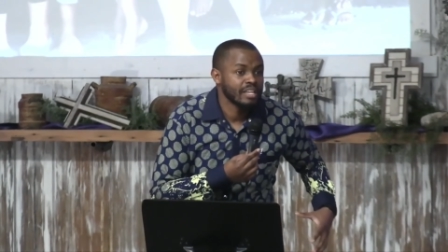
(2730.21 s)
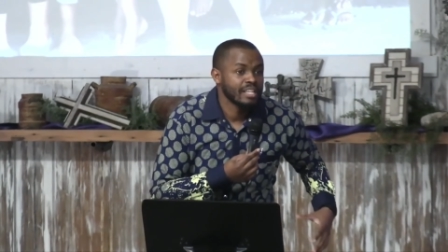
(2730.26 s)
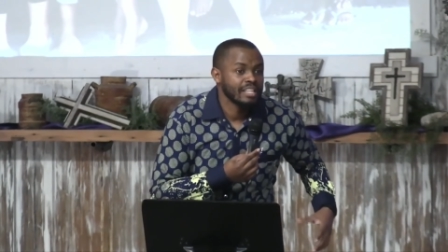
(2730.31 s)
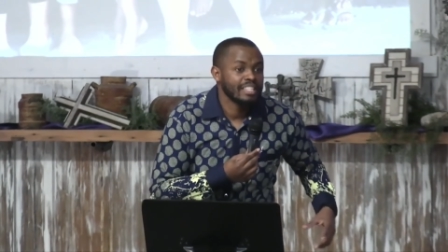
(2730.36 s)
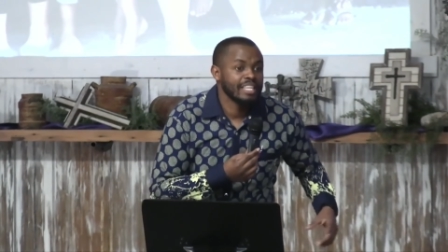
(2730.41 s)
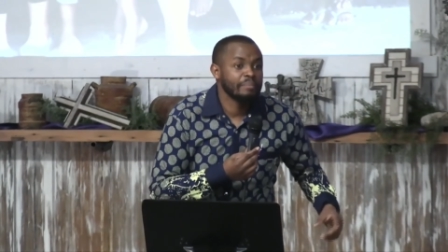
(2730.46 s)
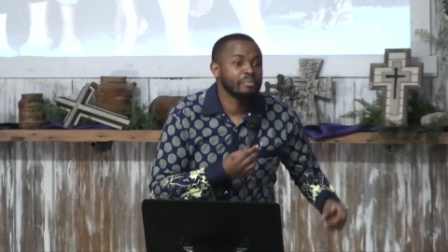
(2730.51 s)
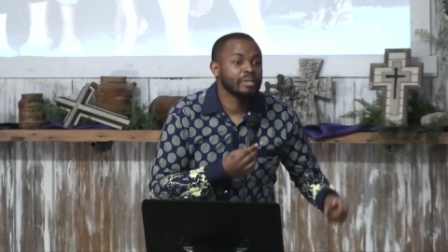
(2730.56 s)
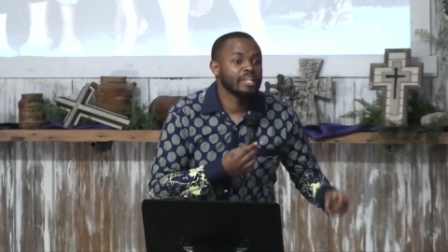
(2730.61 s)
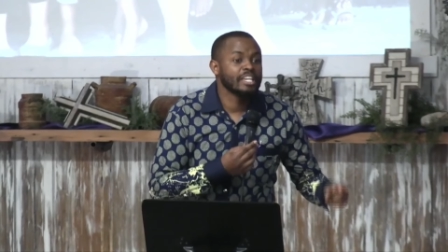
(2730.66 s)

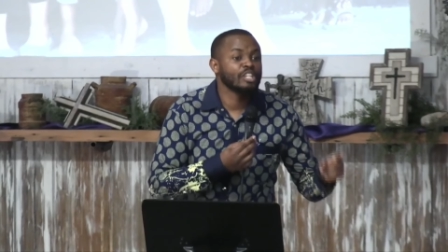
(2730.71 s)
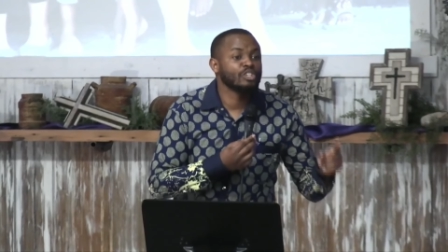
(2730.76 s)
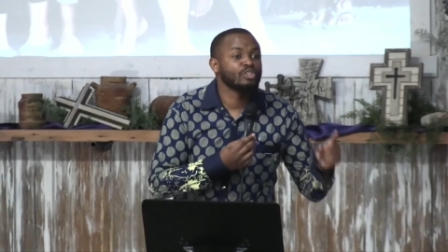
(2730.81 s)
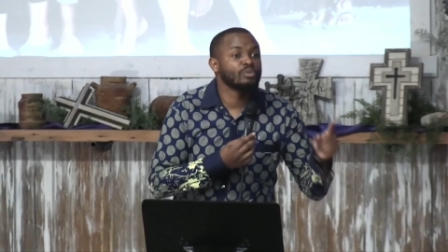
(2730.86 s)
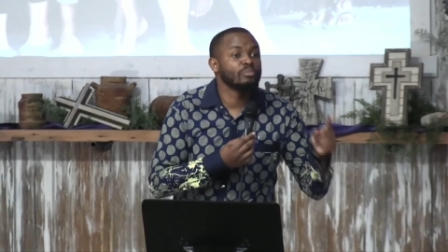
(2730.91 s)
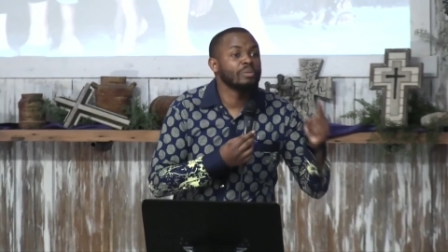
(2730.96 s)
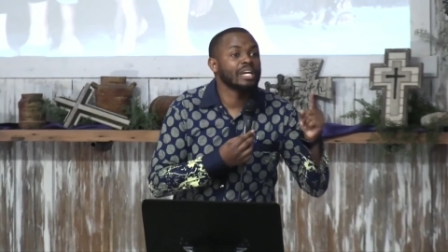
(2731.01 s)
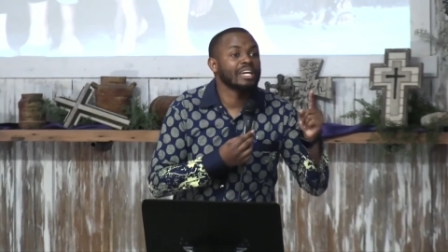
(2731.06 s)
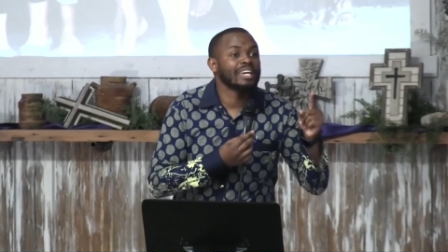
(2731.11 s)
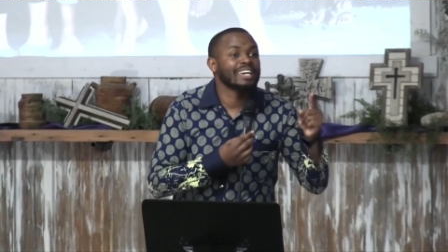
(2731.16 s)
They began to
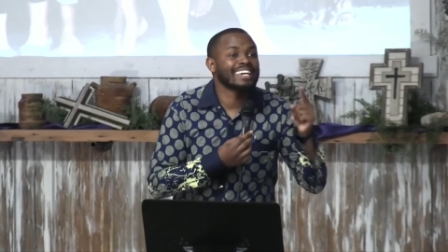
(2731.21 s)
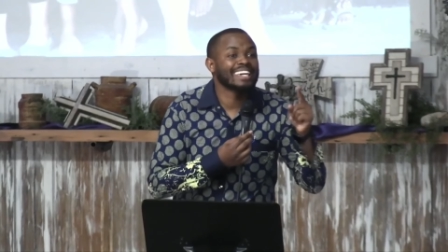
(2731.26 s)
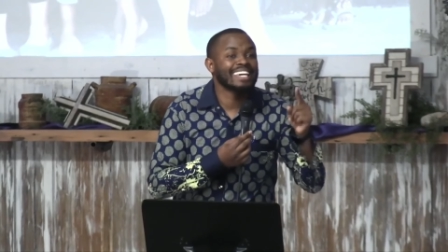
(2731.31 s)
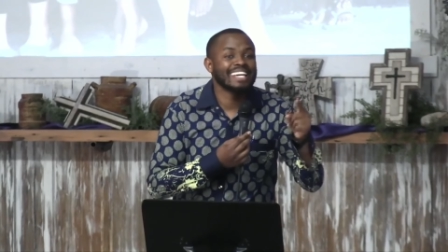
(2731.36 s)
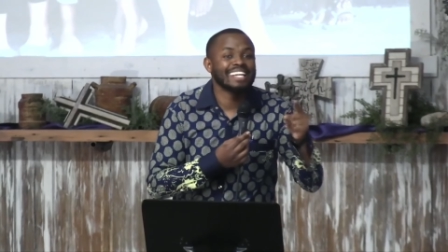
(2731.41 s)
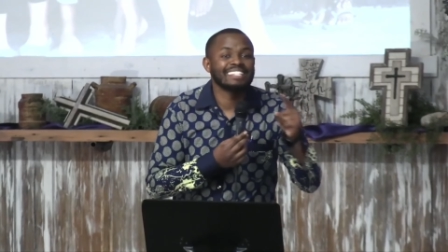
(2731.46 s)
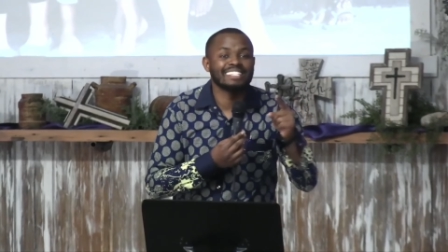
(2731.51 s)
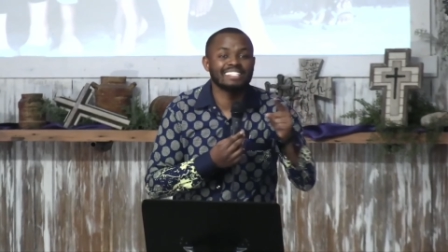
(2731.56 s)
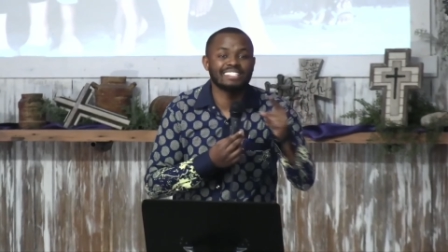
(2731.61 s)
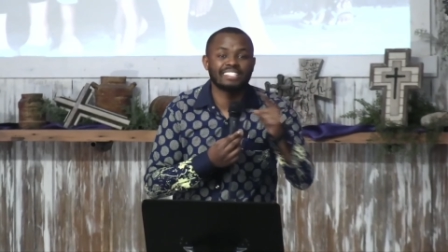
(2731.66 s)
make
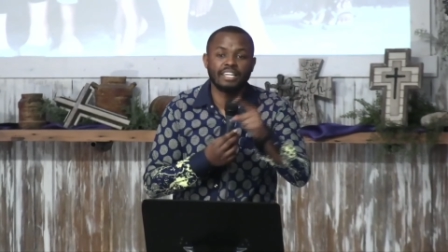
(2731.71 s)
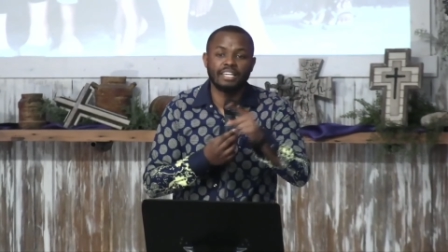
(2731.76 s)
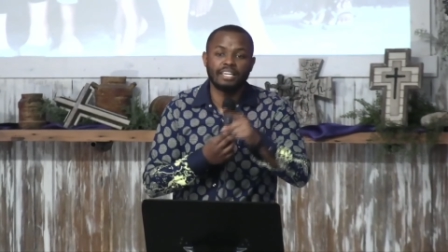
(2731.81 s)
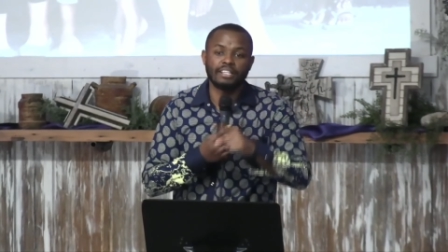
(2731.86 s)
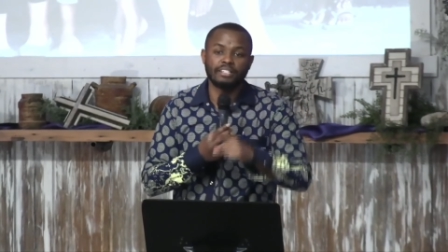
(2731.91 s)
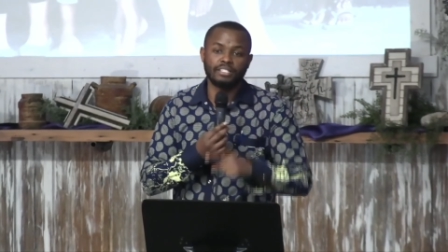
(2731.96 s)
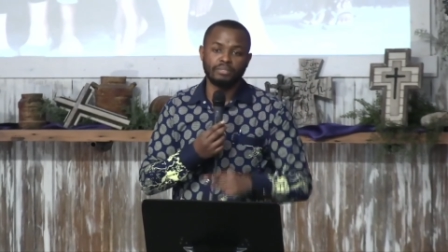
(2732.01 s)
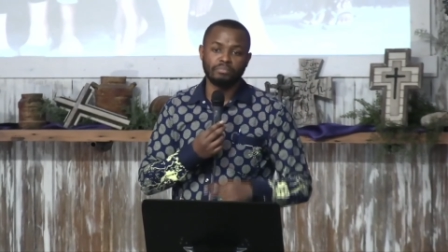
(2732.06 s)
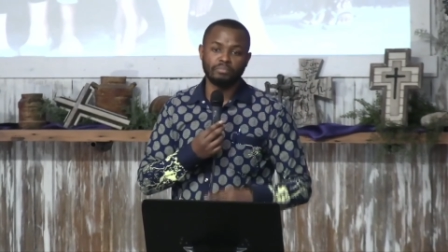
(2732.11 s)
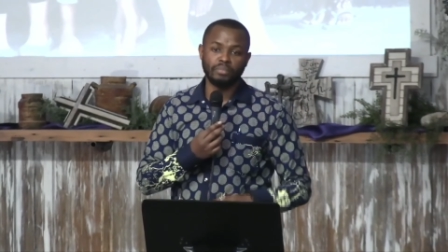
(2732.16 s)
cases
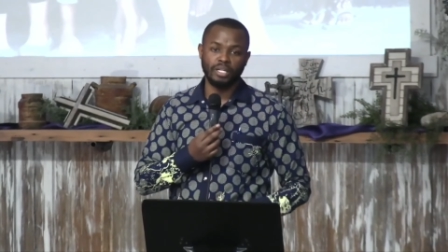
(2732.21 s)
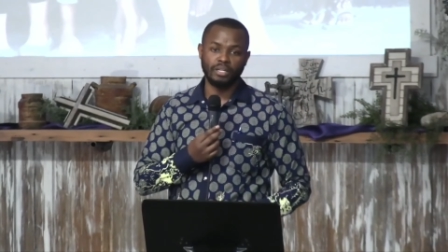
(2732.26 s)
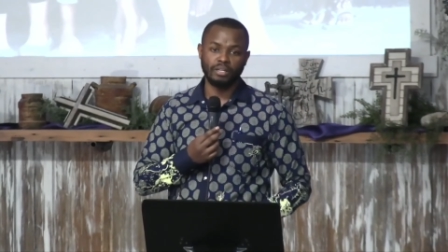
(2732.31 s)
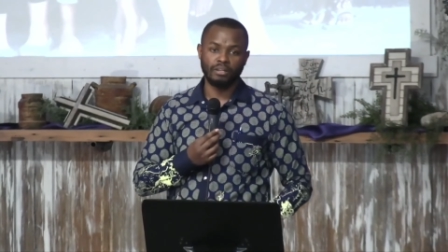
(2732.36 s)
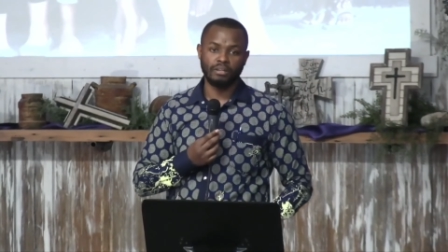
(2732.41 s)
against me.